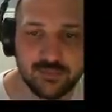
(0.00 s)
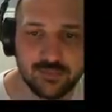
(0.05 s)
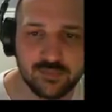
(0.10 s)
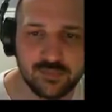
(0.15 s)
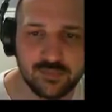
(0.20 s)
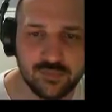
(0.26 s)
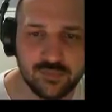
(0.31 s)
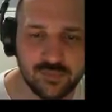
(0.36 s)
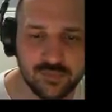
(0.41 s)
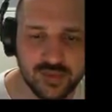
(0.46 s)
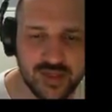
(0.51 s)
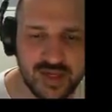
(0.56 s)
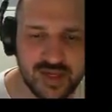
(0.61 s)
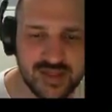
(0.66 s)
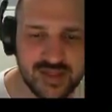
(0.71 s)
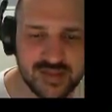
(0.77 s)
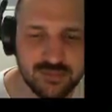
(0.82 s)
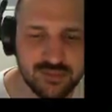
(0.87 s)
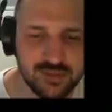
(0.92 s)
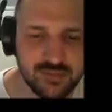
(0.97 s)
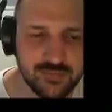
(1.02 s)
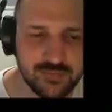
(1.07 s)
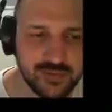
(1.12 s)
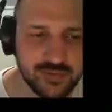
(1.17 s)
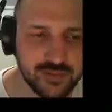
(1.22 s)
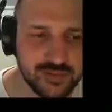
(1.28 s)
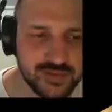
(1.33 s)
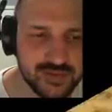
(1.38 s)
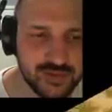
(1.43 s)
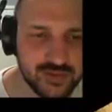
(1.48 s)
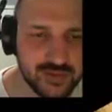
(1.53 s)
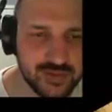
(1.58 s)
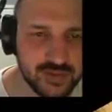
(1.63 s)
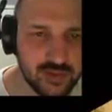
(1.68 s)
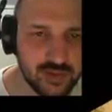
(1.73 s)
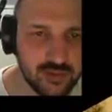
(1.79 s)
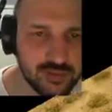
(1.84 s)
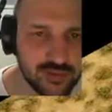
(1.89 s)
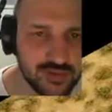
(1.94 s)
Mm, he hasn't put the villages onto
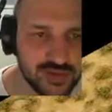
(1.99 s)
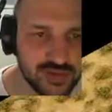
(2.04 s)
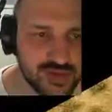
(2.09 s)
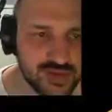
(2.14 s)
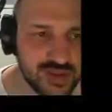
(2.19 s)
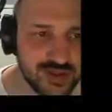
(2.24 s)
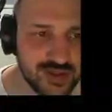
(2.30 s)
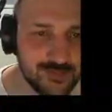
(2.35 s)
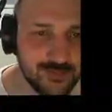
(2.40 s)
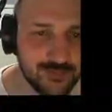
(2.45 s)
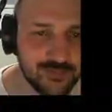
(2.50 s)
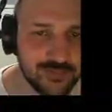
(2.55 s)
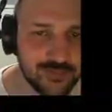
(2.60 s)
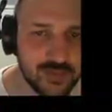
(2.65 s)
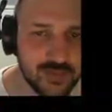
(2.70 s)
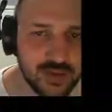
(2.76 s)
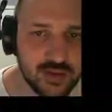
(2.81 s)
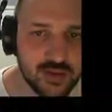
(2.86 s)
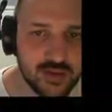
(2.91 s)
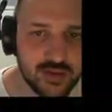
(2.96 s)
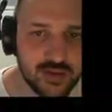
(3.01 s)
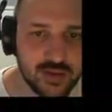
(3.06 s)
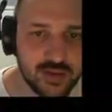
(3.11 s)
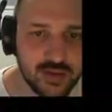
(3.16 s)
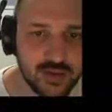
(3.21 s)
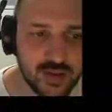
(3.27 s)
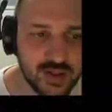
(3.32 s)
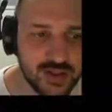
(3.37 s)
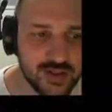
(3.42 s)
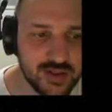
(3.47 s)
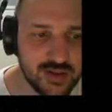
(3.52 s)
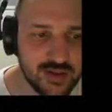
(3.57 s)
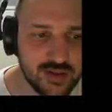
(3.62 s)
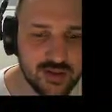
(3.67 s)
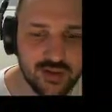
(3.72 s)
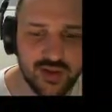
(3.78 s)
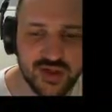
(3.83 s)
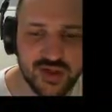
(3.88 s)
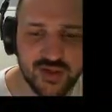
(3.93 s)
gold just yet. Uh,
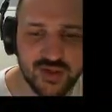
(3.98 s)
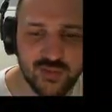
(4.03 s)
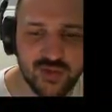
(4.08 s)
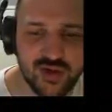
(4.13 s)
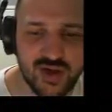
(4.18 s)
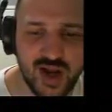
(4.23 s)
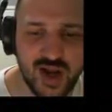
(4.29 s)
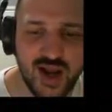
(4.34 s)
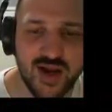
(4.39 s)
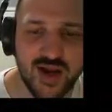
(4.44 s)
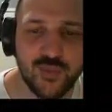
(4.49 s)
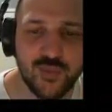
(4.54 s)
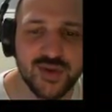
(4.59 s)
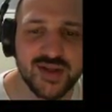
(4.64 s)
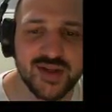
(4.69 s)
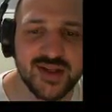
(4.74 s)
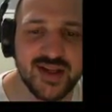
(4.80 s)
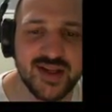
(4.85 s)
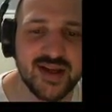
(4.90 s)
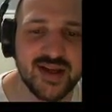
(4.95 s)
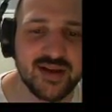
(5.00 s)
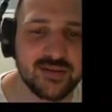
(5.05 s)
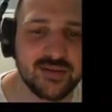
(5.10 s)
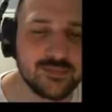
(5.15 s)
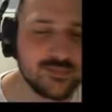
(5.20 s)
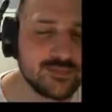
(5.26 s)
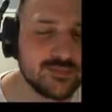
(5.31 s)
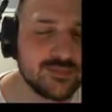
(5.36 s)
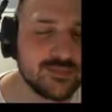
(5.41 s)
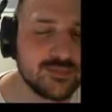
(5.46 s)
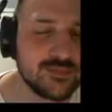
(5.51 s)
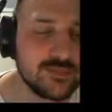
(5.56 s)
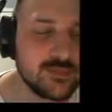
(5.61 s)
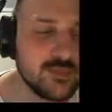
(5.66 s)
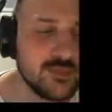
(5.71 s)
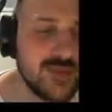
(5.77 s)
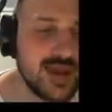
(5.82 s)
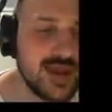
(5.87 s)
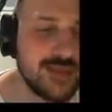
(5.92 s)
you can, you kind of want to get
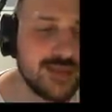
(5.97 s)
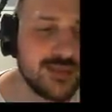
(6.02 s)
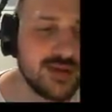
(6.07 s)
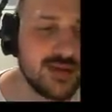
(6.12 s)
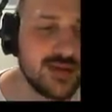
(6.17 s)
well, maybe.